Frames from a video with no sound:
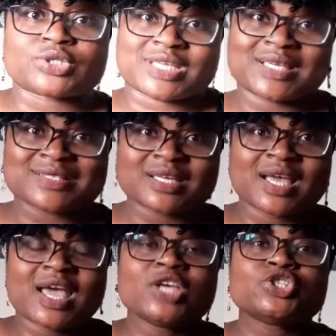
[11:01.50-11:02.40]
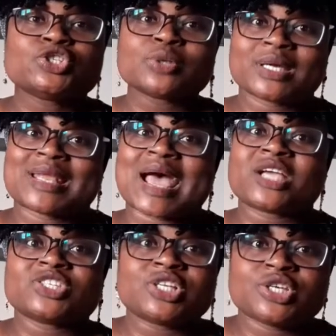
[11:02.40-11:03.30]
did, you can
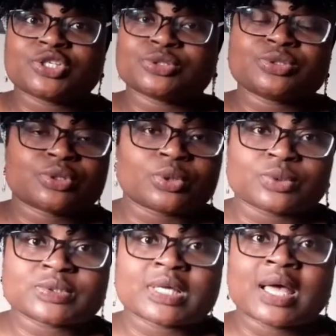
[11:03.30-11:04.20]
actually use those